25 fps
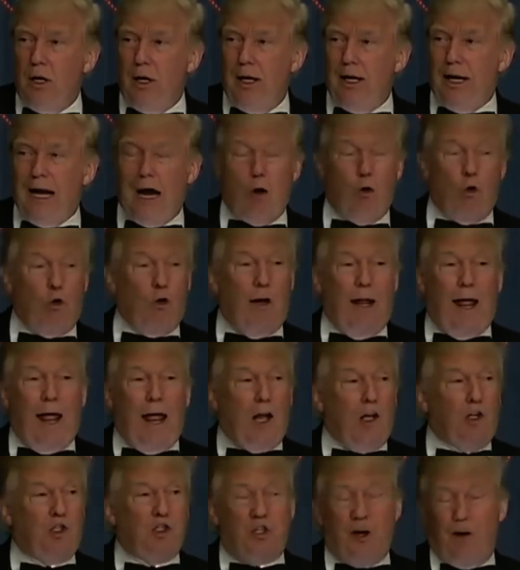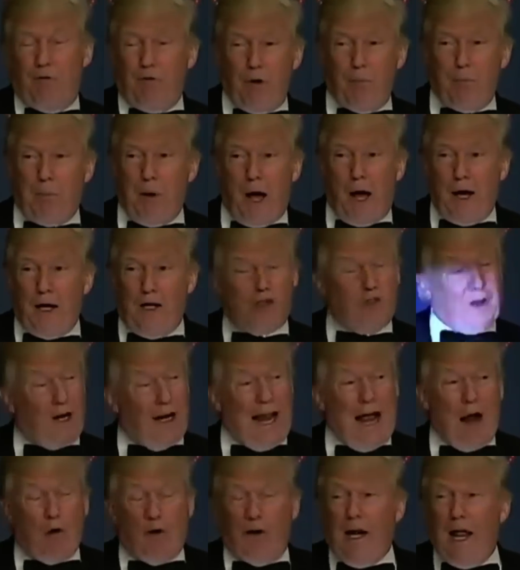It outlasts everybody. It's going
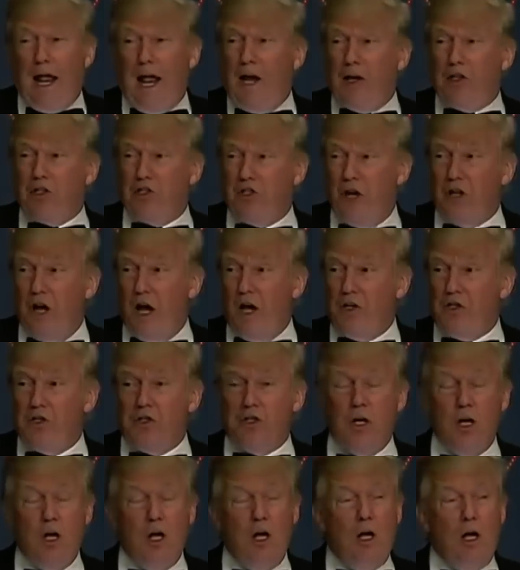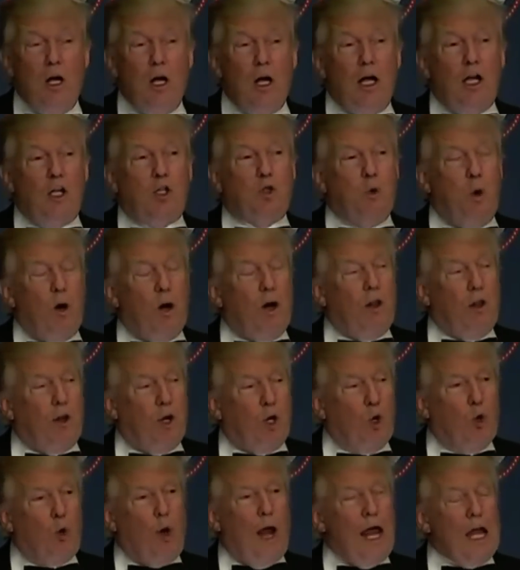to outlast us. It's one of the
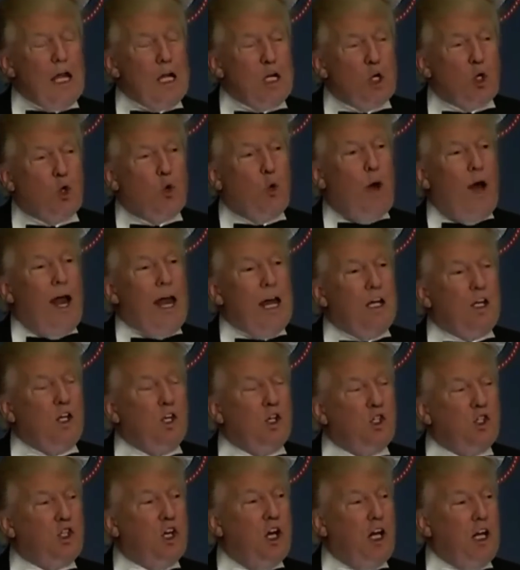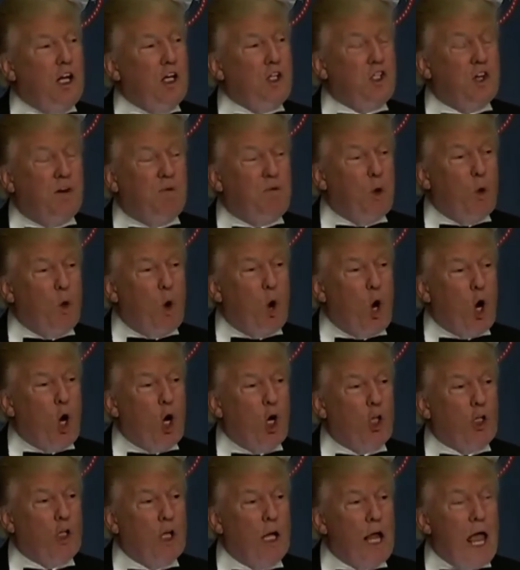great, great cities of the
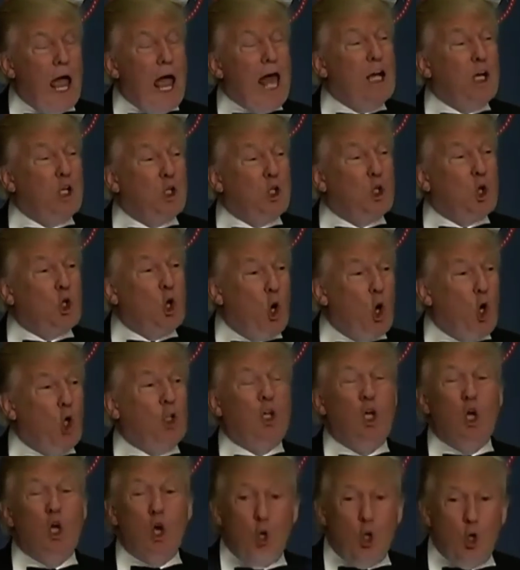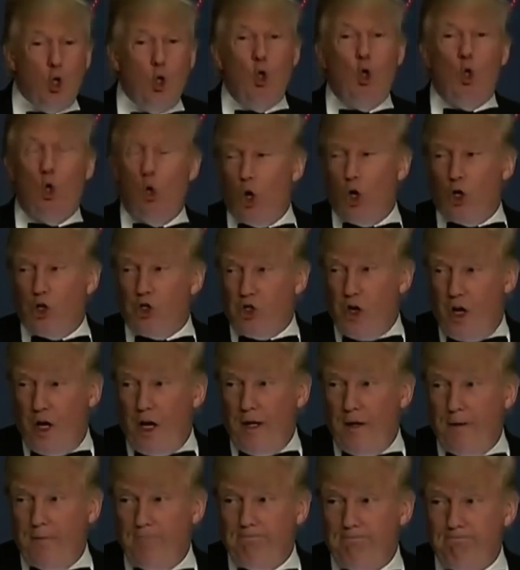world, and it's called New York
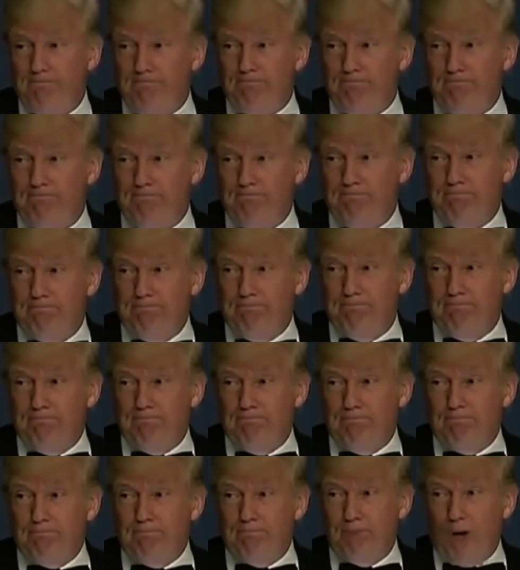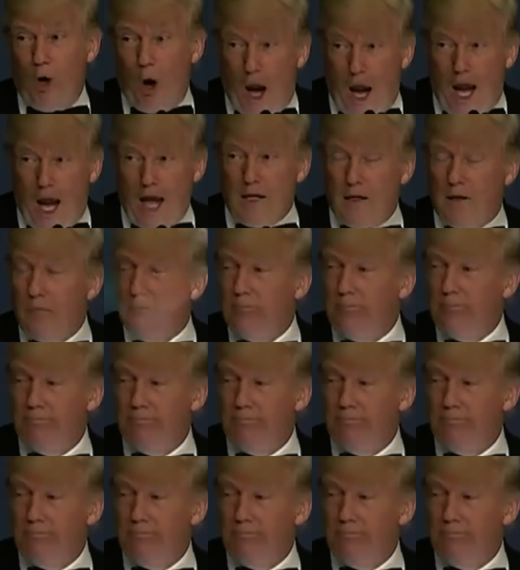City. Right?